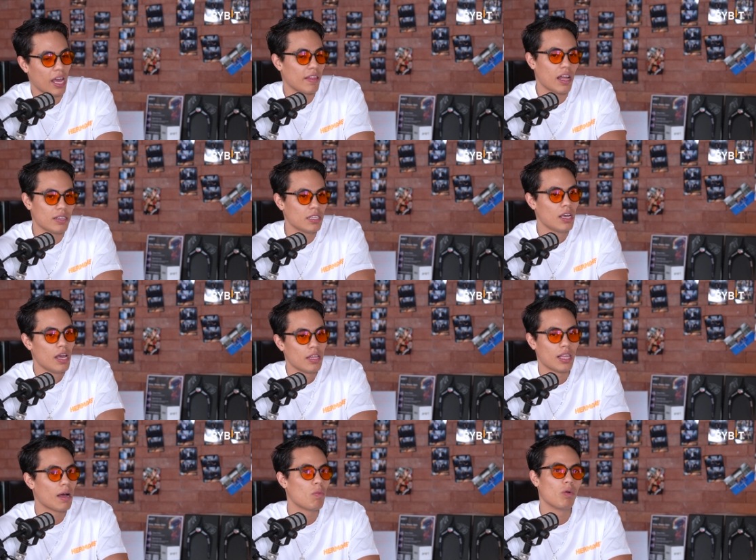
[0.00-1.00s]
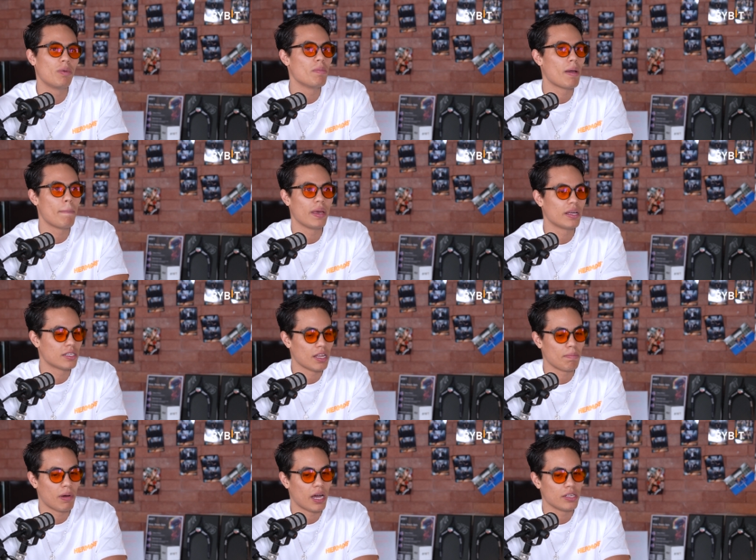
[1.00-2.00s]
And that will be my biggest
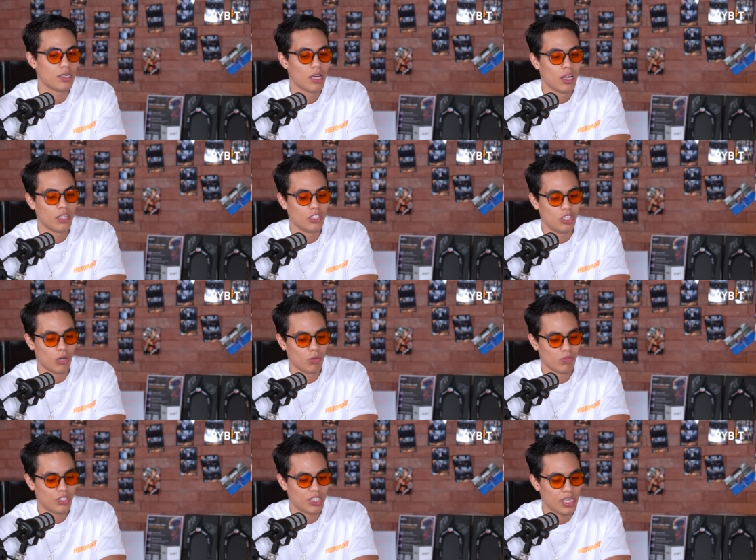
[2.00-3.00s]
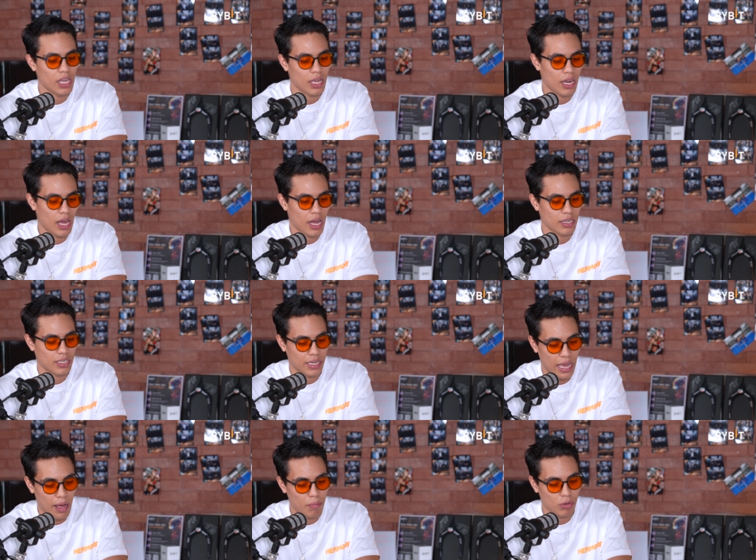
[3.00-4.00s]
advice. Don't see it as a
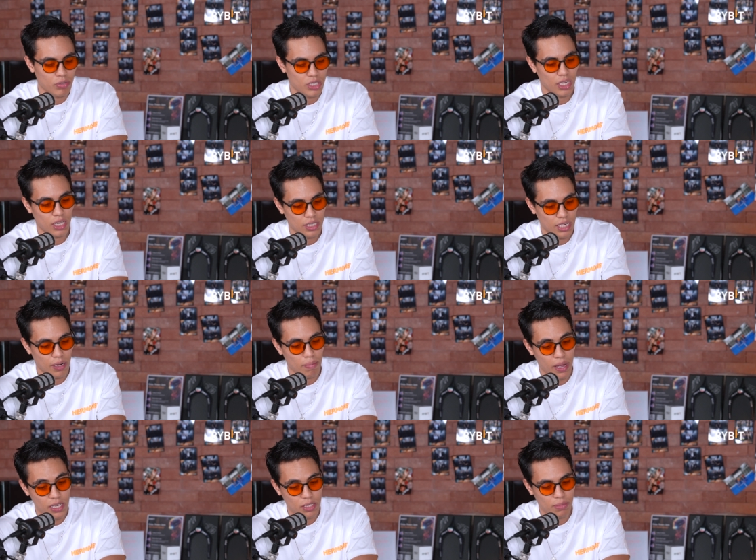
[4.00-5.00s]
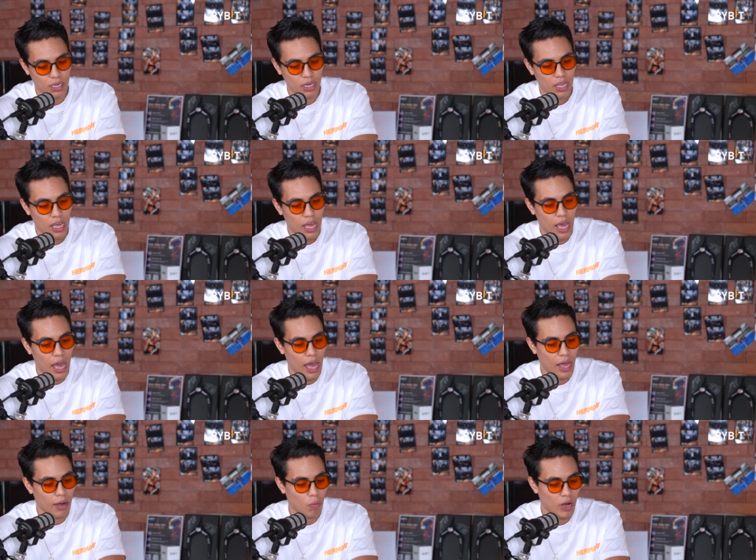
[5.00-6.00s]
gamble, see it as an investment.
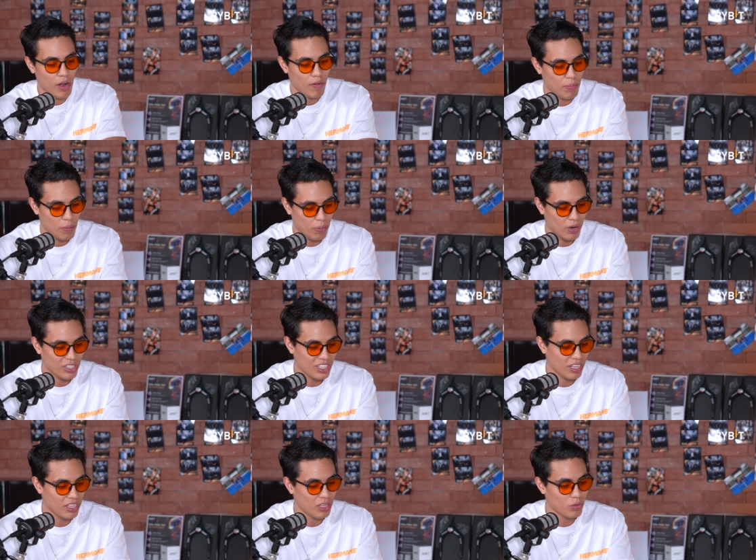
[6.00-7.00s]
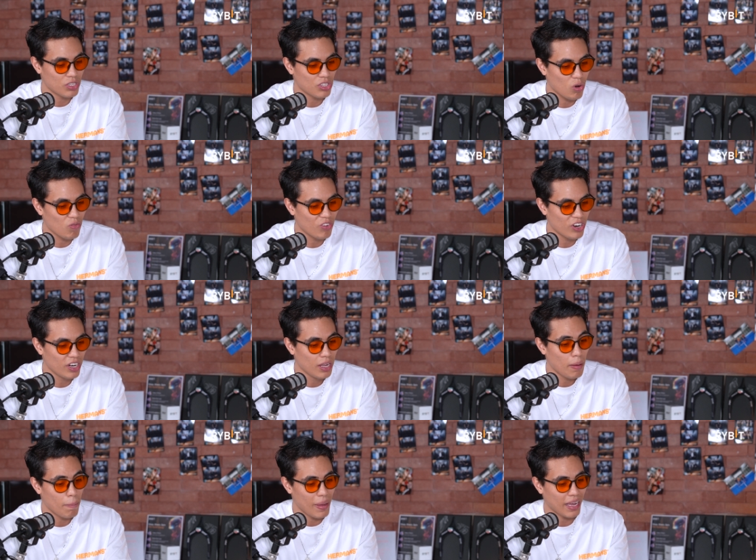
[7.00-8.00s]
And whenever people are telling you it's over,
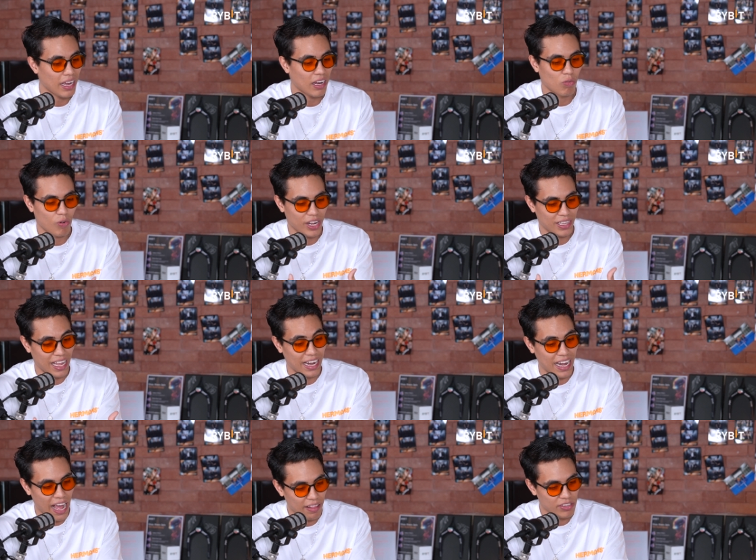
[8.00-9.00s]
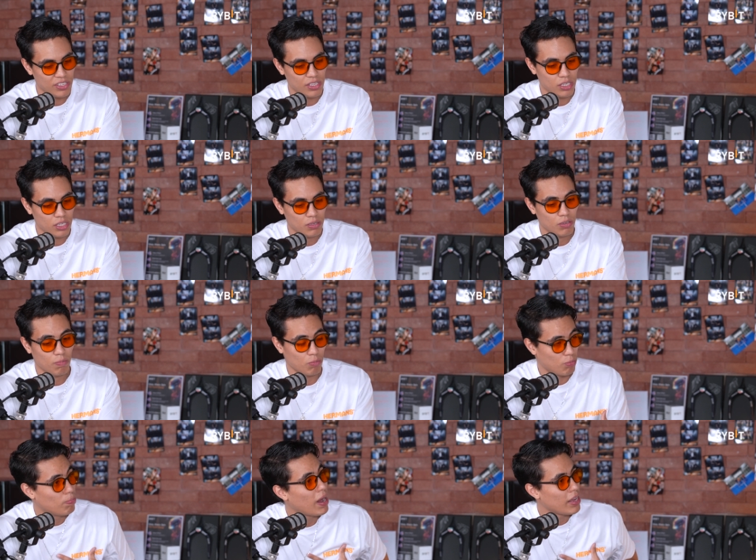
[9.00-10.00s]
make a correct analysis
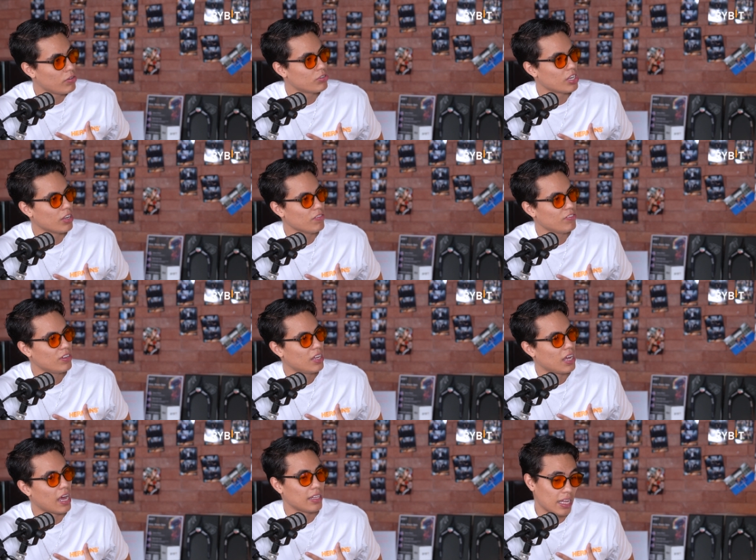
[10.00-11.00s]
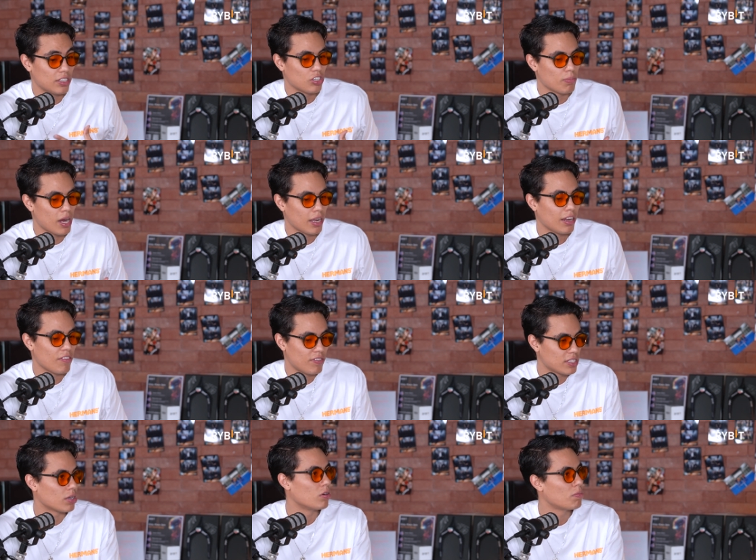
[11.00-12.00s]
by yourself and determine if
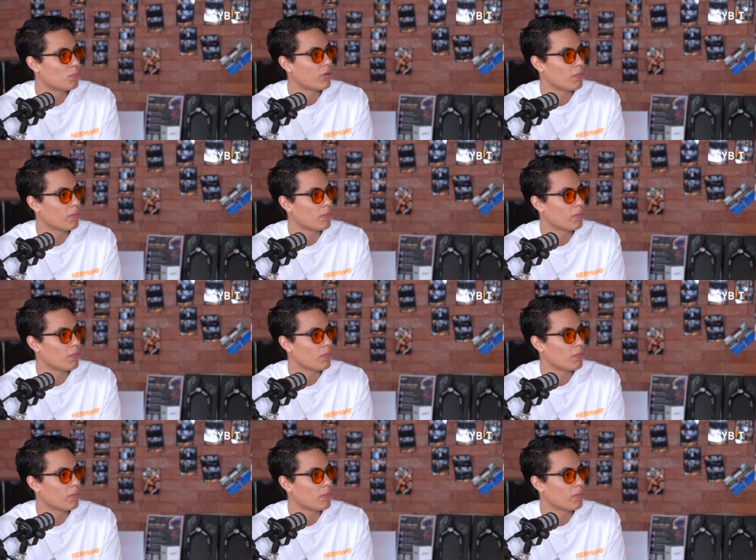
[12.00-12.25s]
it's a good